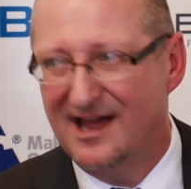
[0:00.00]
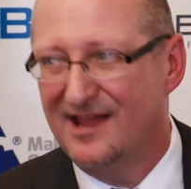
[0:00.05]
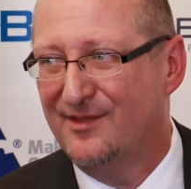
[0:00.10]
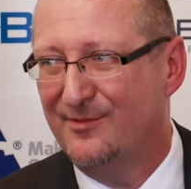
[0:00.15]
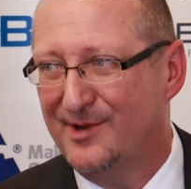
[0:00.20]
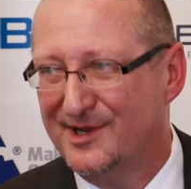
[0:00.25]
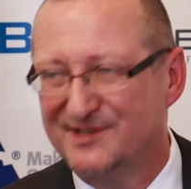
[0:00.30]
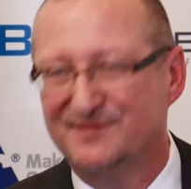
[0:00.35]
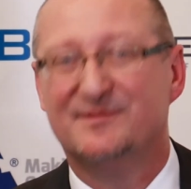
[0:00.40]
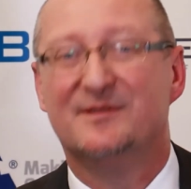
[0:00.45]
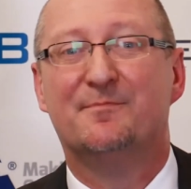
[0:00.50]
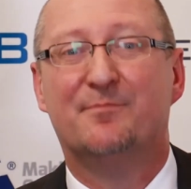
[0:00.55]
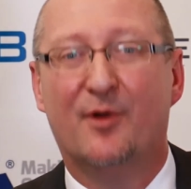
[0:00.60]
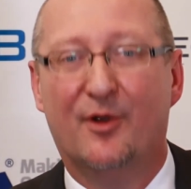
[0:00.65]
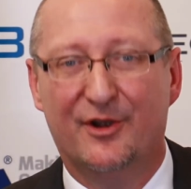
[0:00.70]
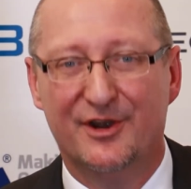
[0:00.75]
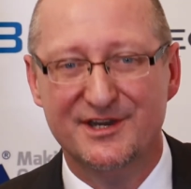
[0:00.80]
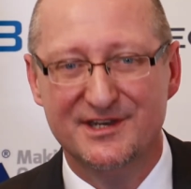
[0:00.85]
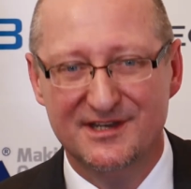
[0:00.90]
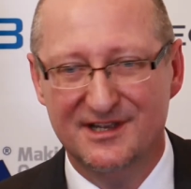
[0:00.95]
Otherwise we
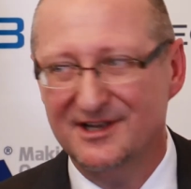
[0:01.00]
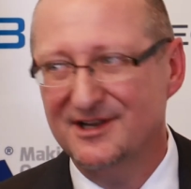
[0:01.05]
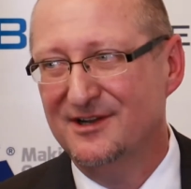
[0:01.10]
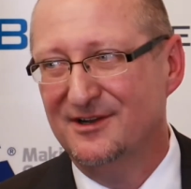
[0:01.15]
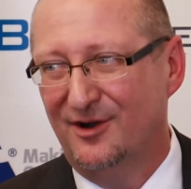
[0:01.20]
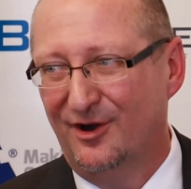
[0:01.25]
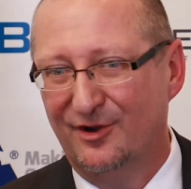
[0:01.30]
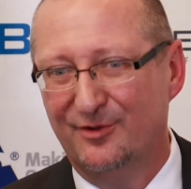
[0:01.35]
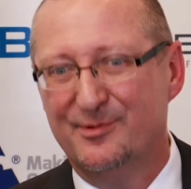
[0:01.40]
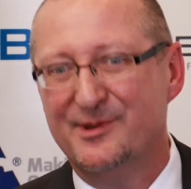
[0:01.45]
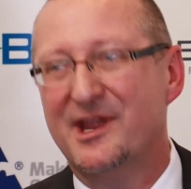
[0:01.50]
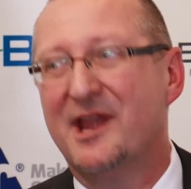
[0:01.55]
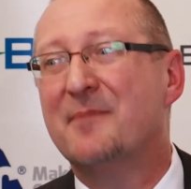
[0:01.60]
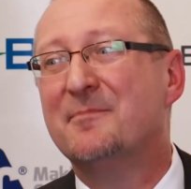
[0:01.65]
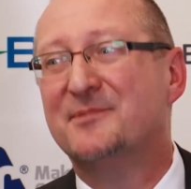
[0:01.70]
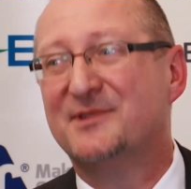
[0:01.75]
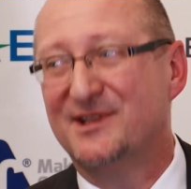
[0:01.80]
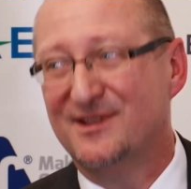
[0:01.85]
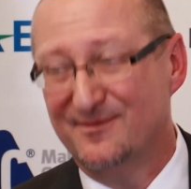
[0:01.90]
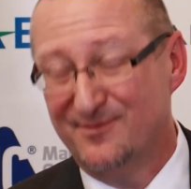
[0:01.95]
burn or we
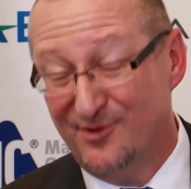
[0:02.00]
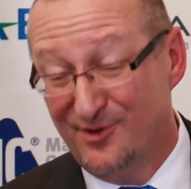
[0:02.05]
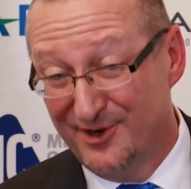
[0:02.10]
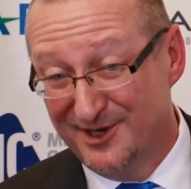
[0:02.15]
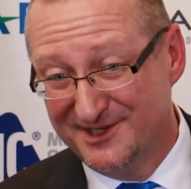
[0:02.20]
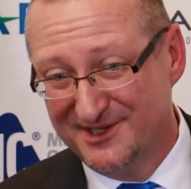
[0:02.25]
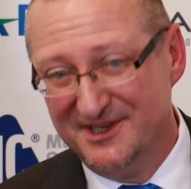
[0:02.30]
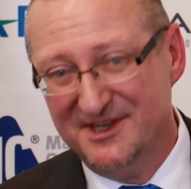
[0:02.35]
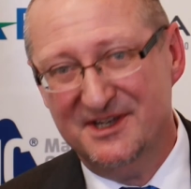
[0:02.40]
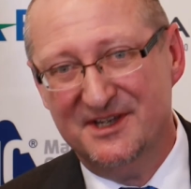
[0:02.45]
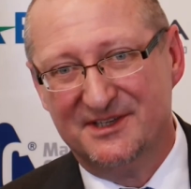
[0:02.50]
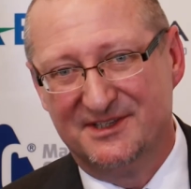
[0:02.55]
empty the board.